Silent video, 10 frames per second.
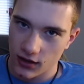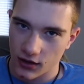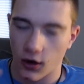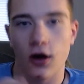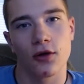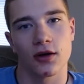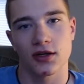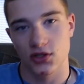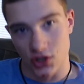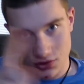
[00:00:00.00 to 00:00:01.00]
Cardioid
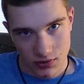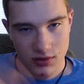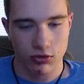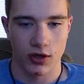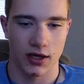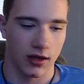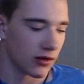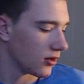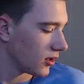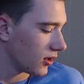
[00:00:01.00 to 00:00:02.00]
is just what it's pointing at.
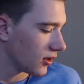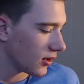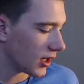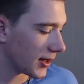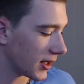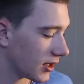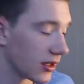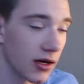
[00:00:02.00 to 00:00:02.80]
And then